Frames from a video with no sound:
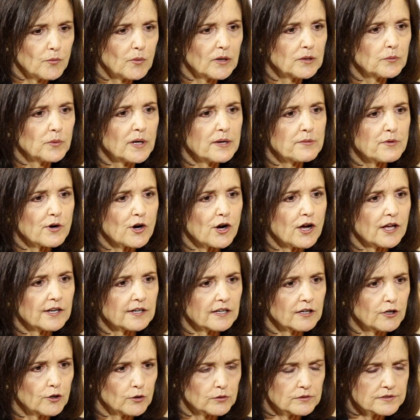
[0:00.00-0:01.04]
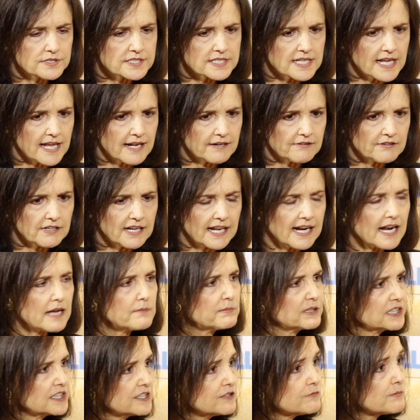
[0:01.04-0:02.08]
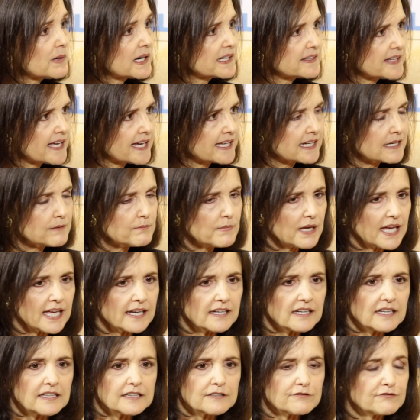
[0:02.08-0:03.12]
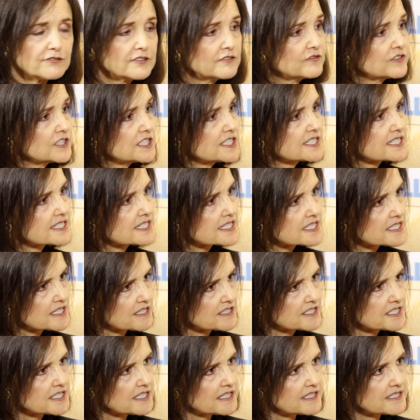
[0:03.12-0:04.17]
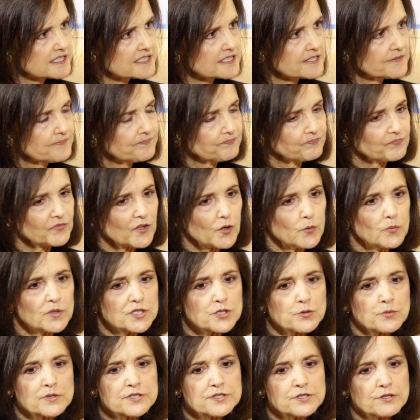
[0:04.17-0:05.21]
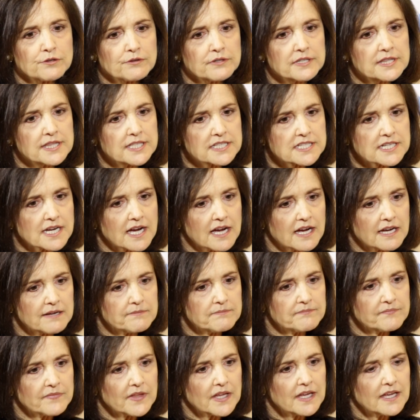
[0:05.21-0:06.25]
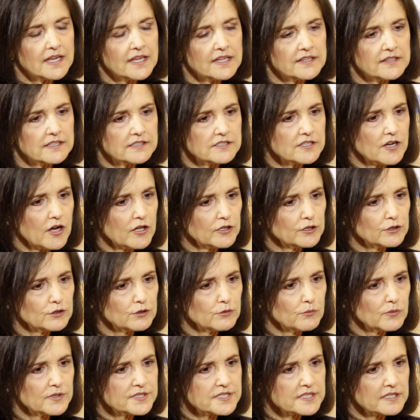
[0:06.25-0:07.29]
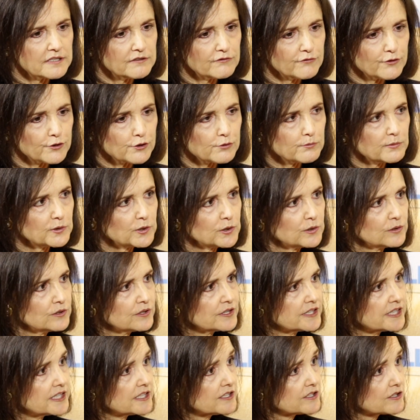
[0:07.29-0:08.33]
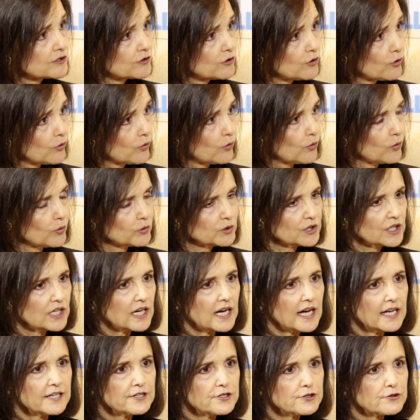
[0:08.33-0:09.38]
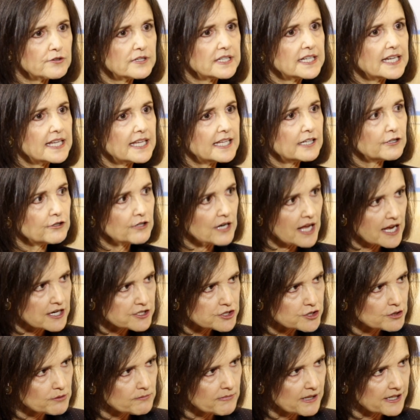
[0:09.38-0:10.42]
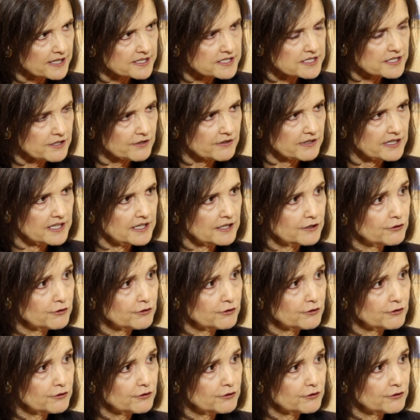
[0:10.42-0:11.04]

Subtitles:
when we were on a gold standard. And I believe by that he meant in the 50s and 60s, which was during the time the dollar was convertible into gold under an international monetary